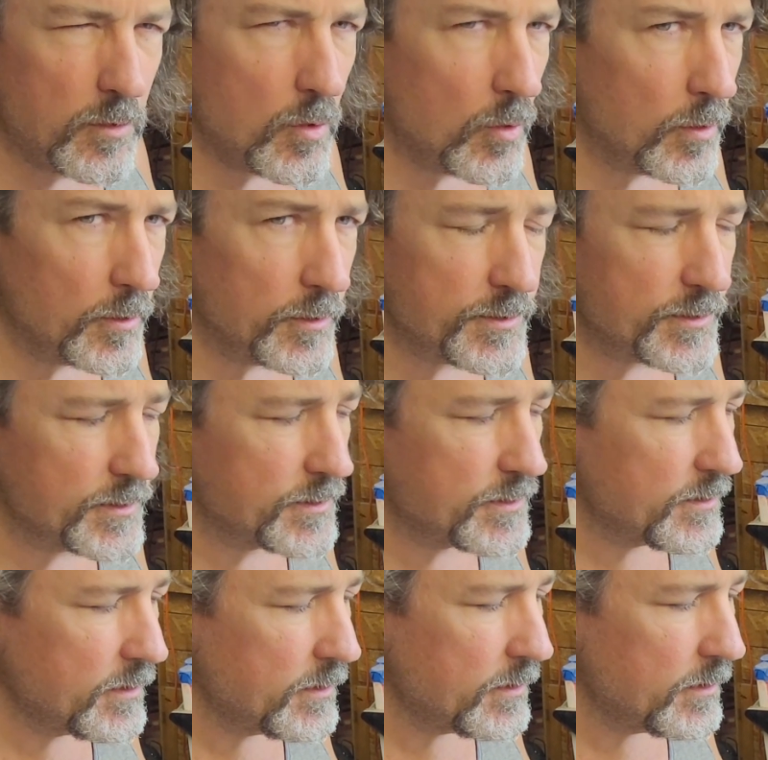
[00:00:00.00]

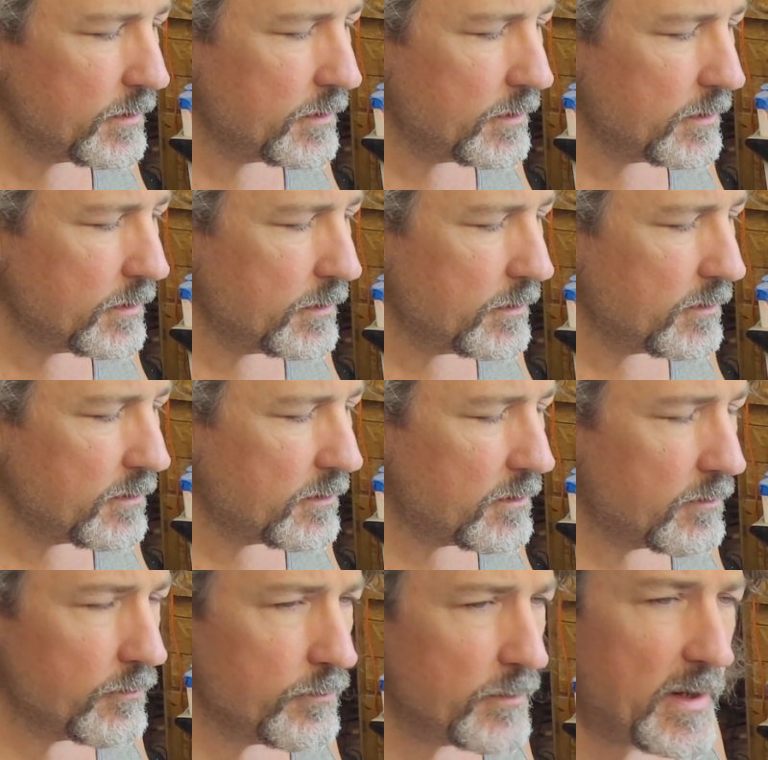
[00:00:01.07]
gorgeous.
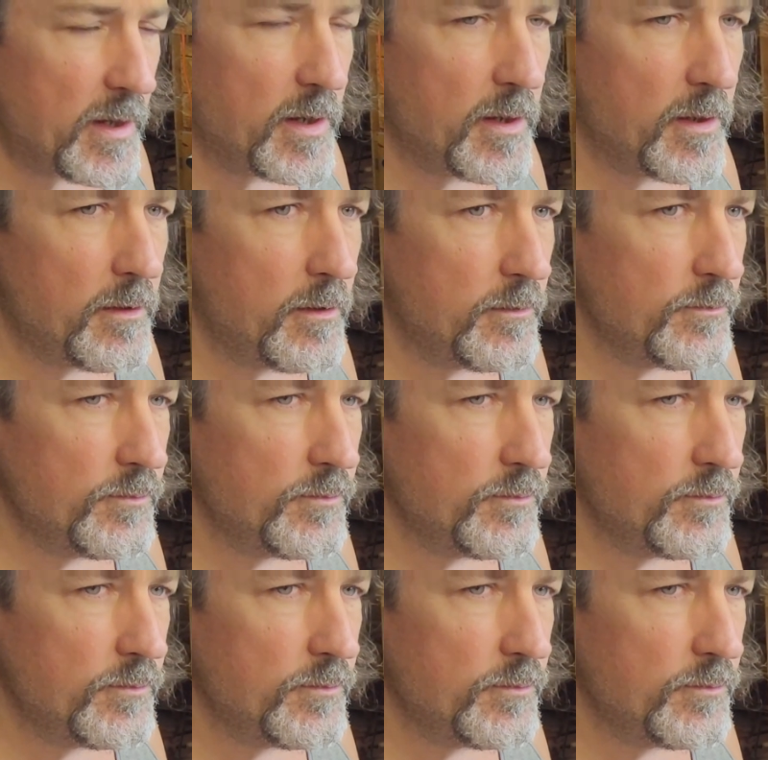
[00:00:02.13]
The red